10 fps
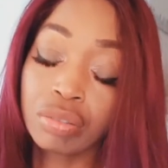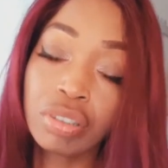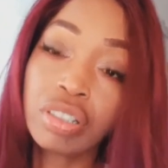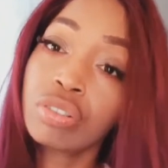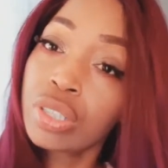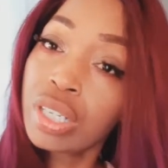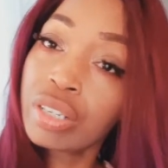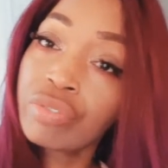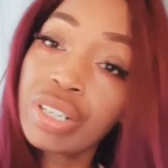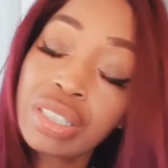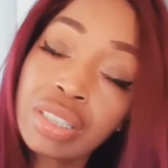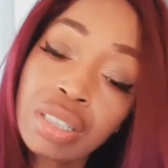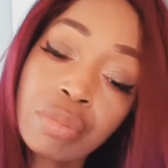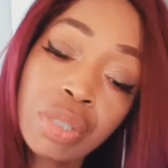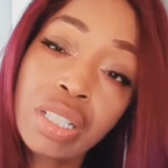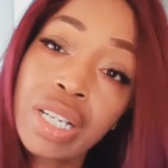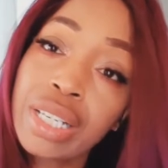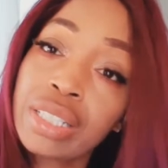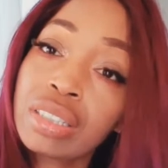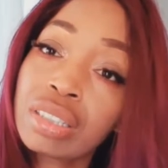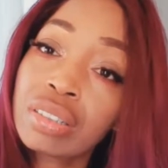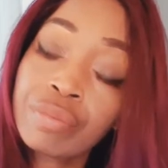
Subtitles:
know, try to find something nice